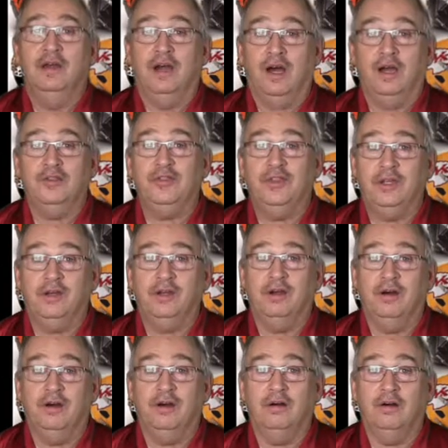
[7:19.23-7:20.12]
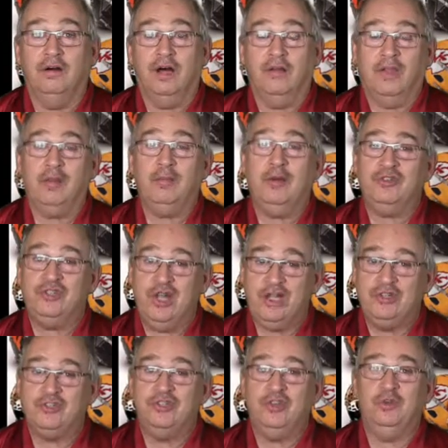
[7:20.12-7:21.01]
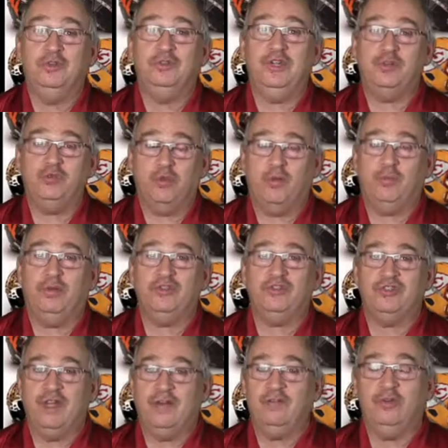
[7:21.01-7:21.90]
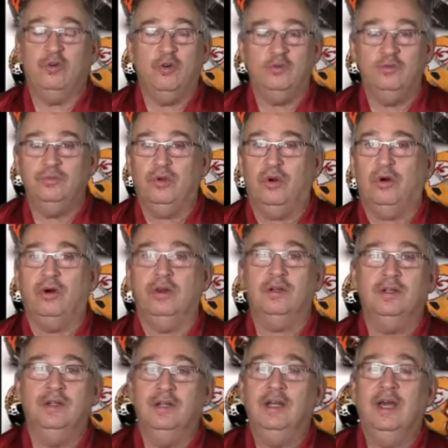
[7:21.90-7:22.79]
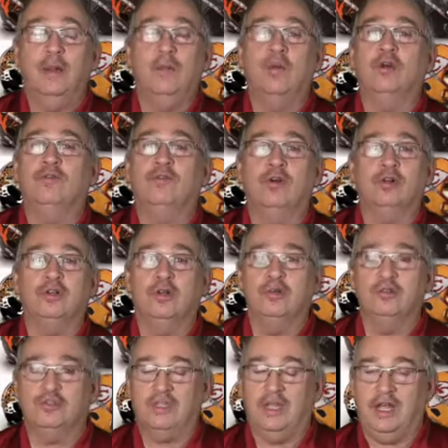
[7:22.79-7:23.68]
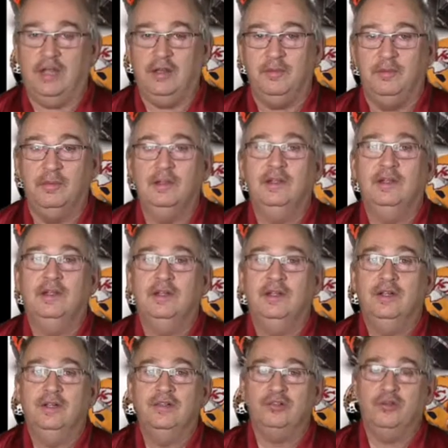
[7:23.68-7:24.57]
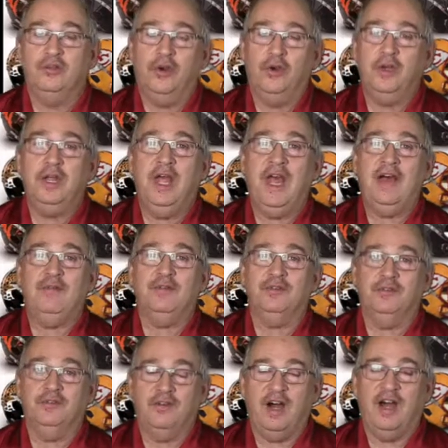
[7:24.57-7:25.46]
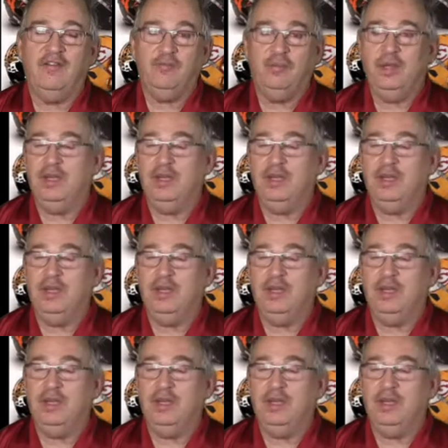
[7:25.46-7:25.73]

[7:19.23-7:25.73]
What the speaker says: I think I like my chances here with Detroit plus 7, the home dog. I'm looking for a close game. So there you have it, the five